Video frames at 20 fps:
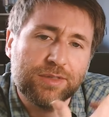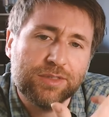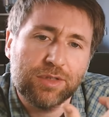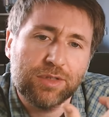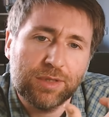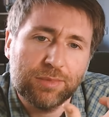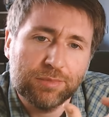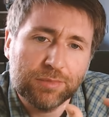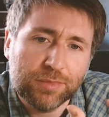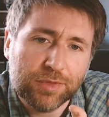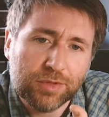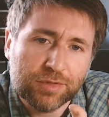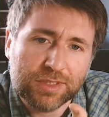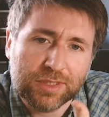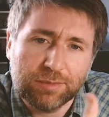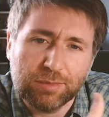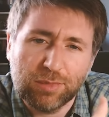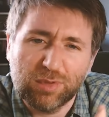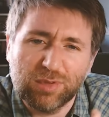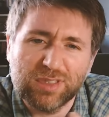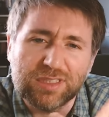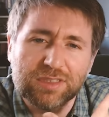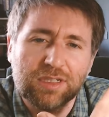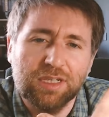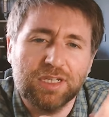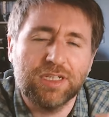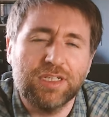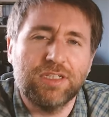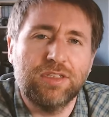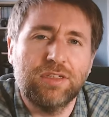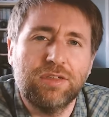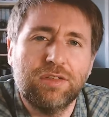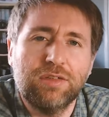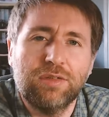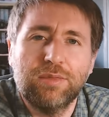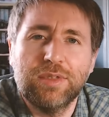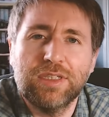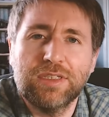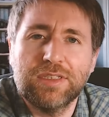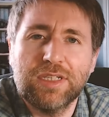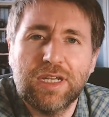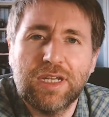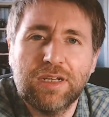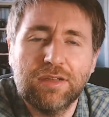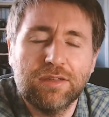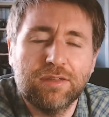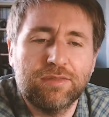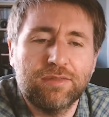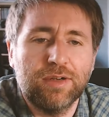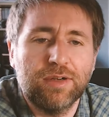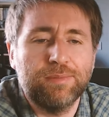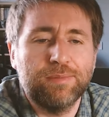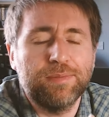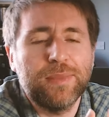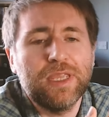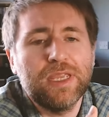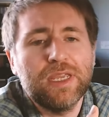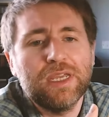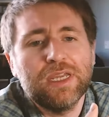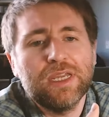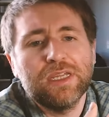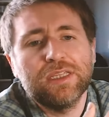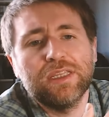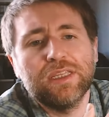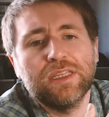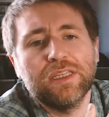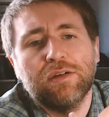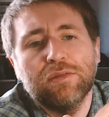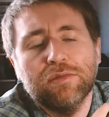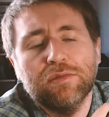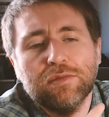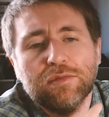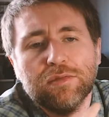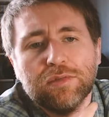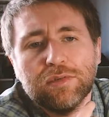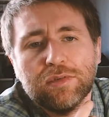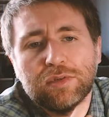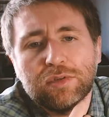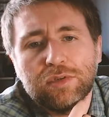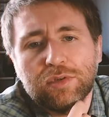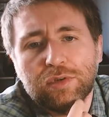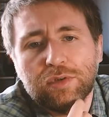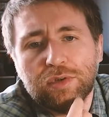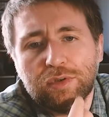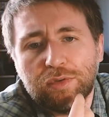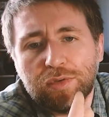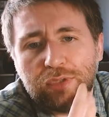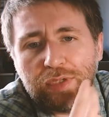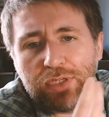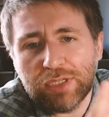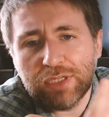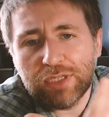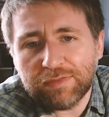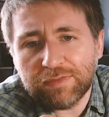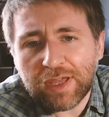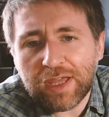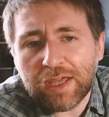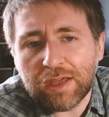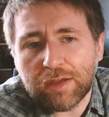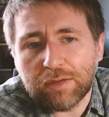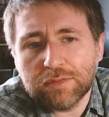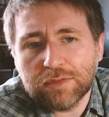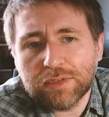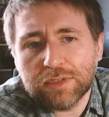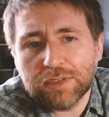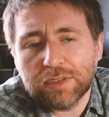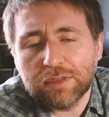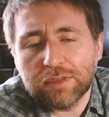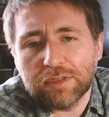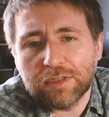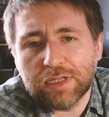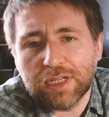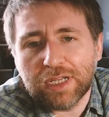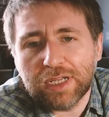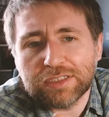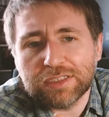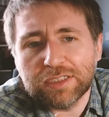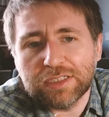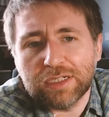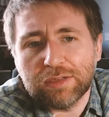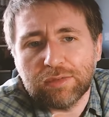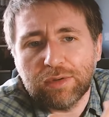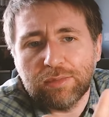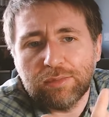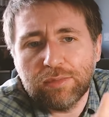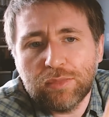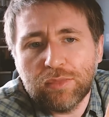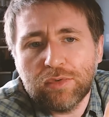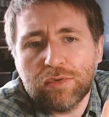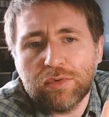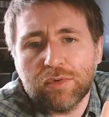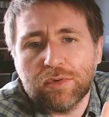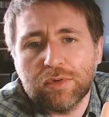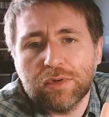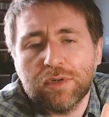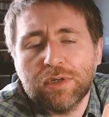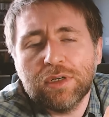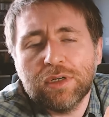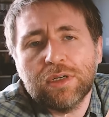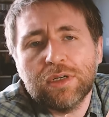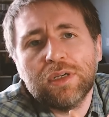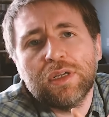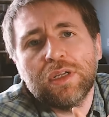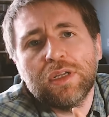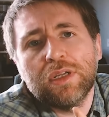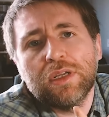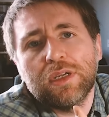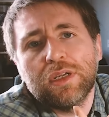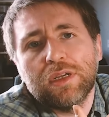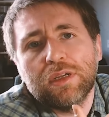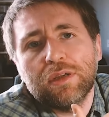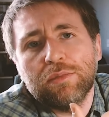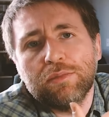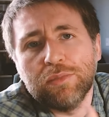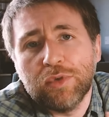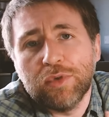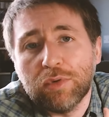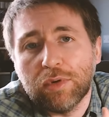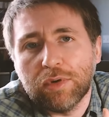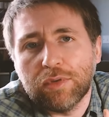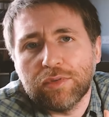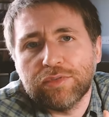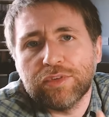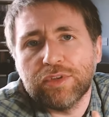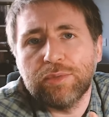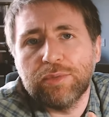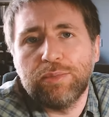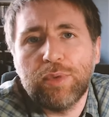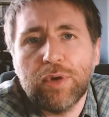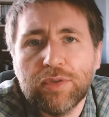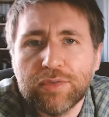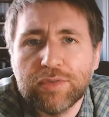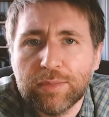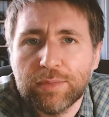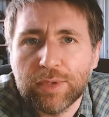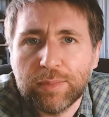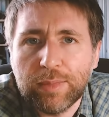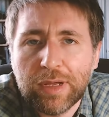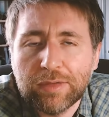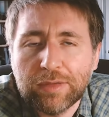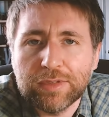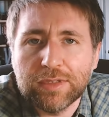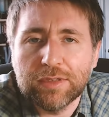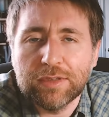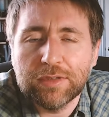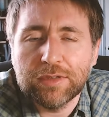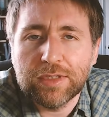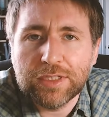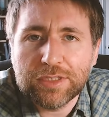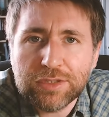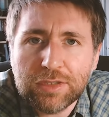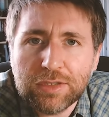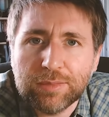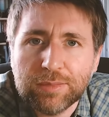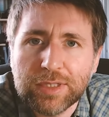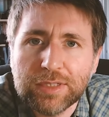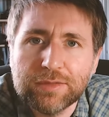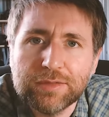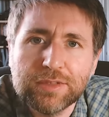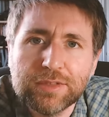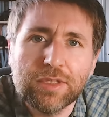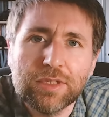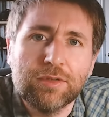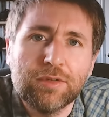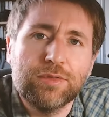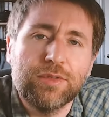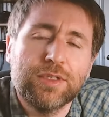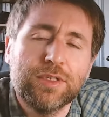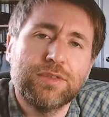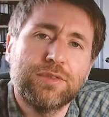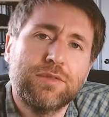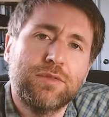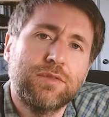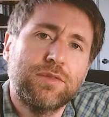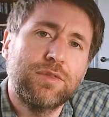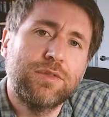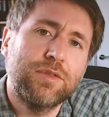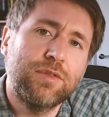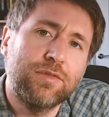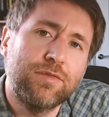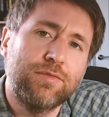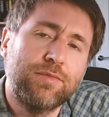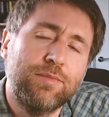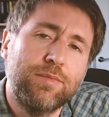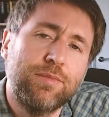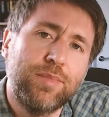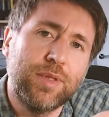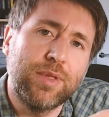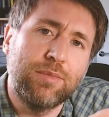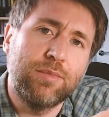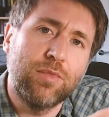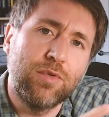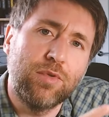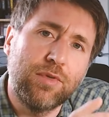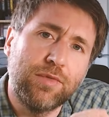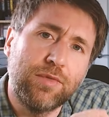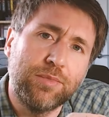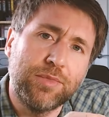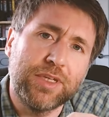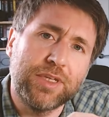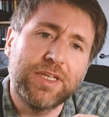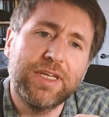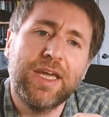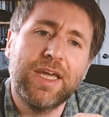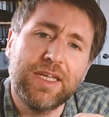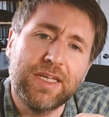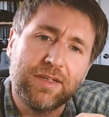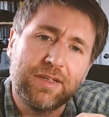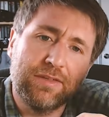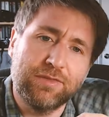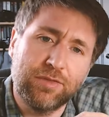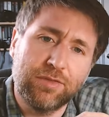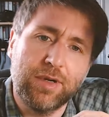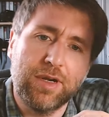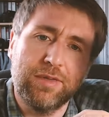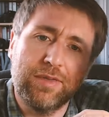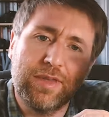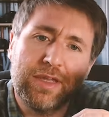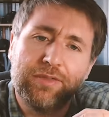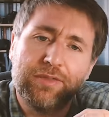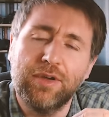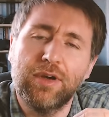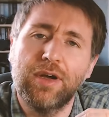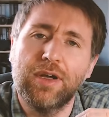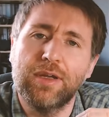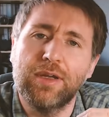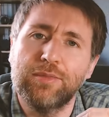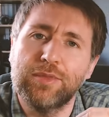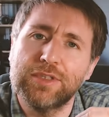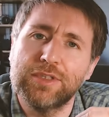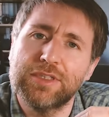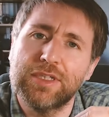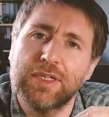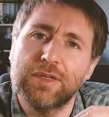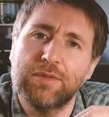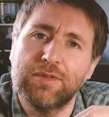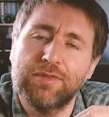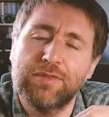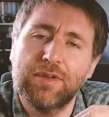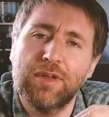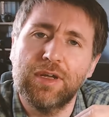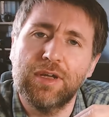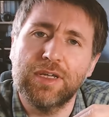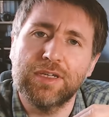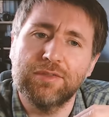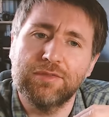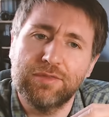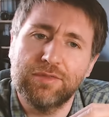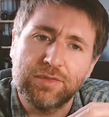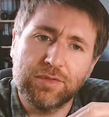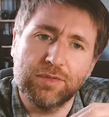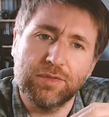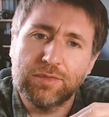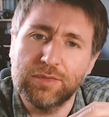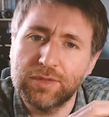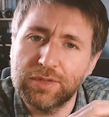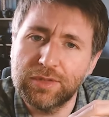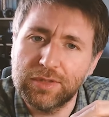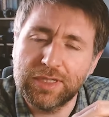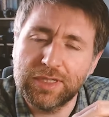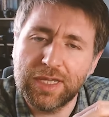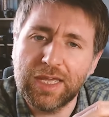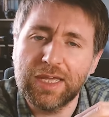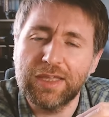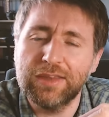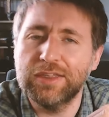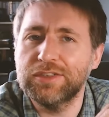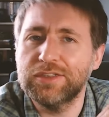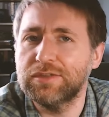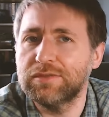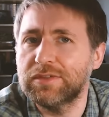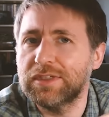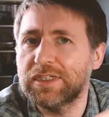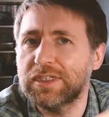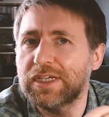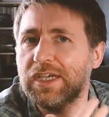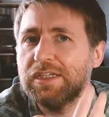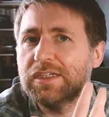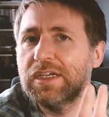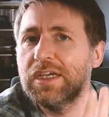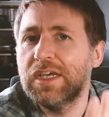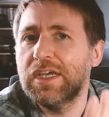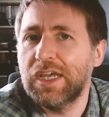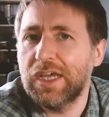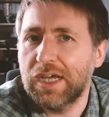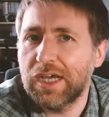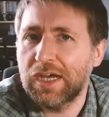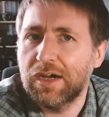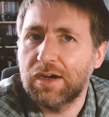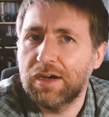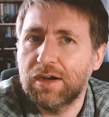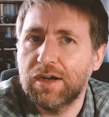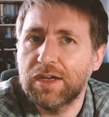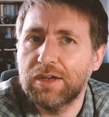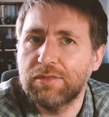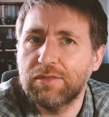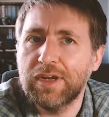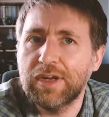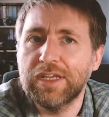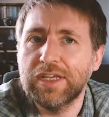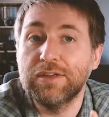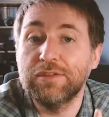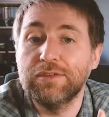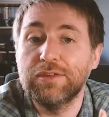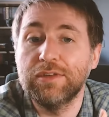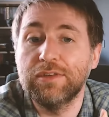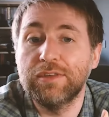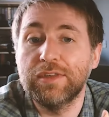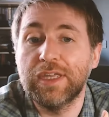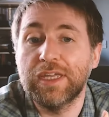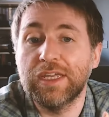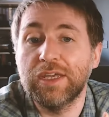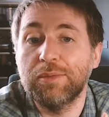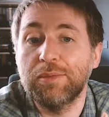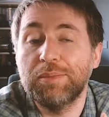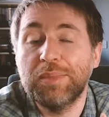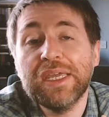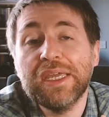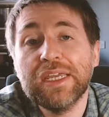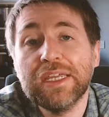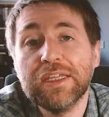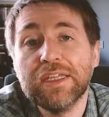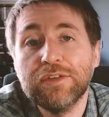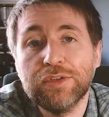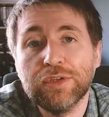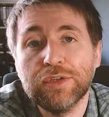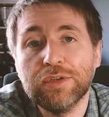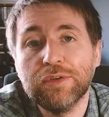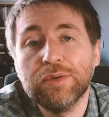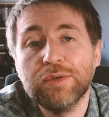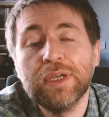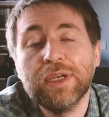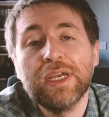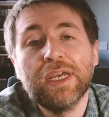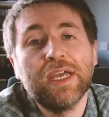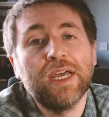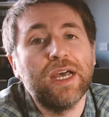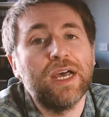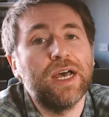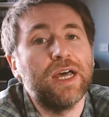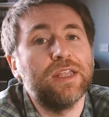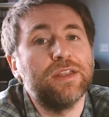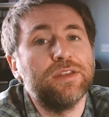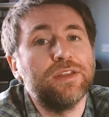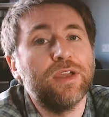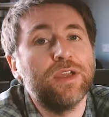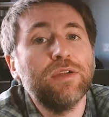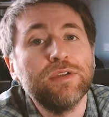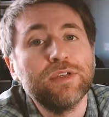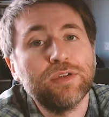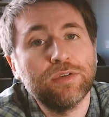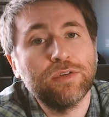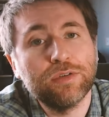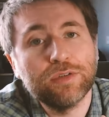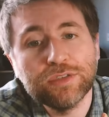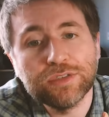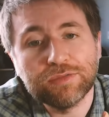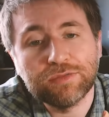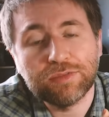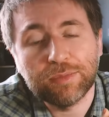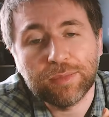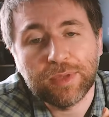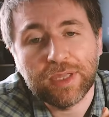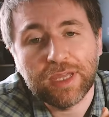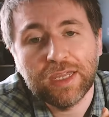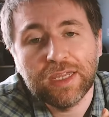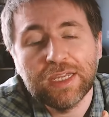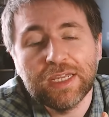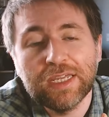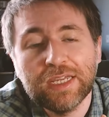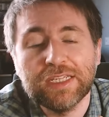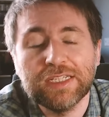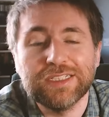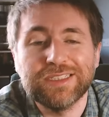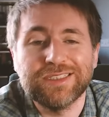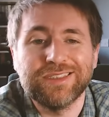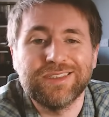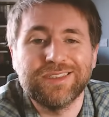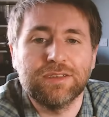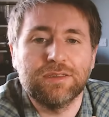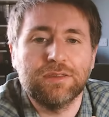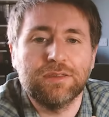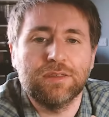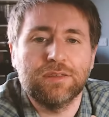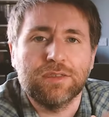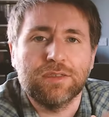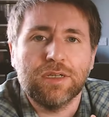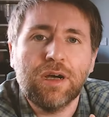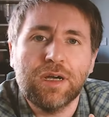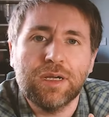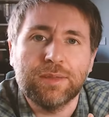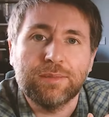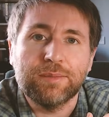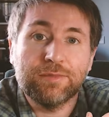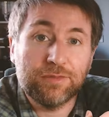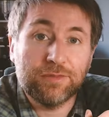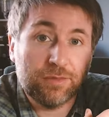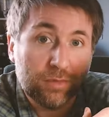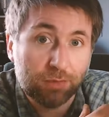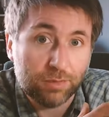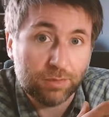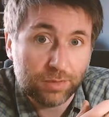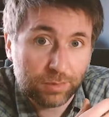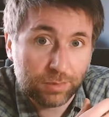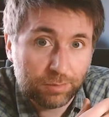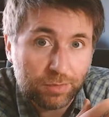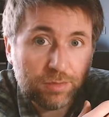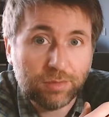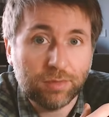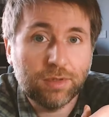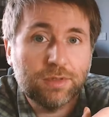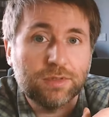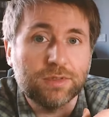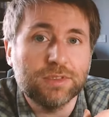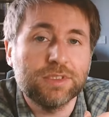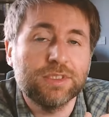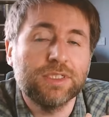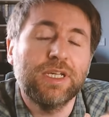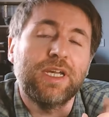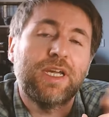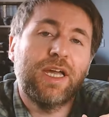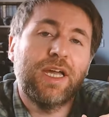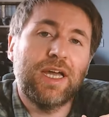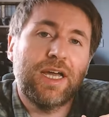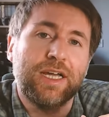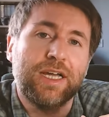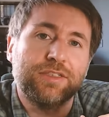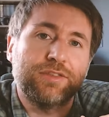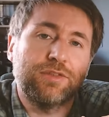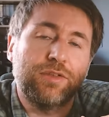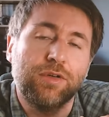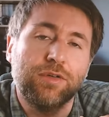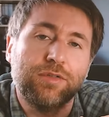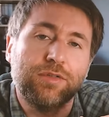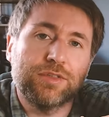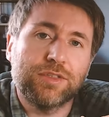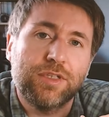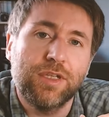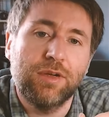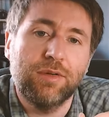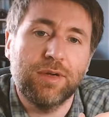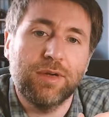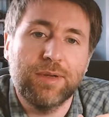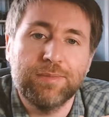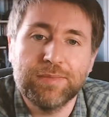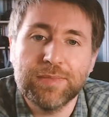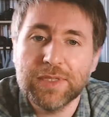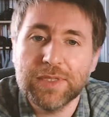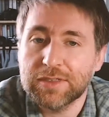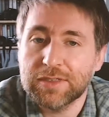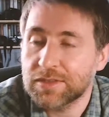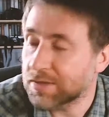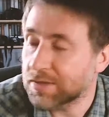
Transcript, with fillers: It's got a mu symbol, which is like a U with a tail on the front. Now, he found that actually were more muons at the bottom of the mountain than there should have been. So there should have been more of them decaying throughout that time which they were flying through the air. They should have decayed at a higher rate than they appeared to. And the only conclusion from that is that time for the muons has gone slower.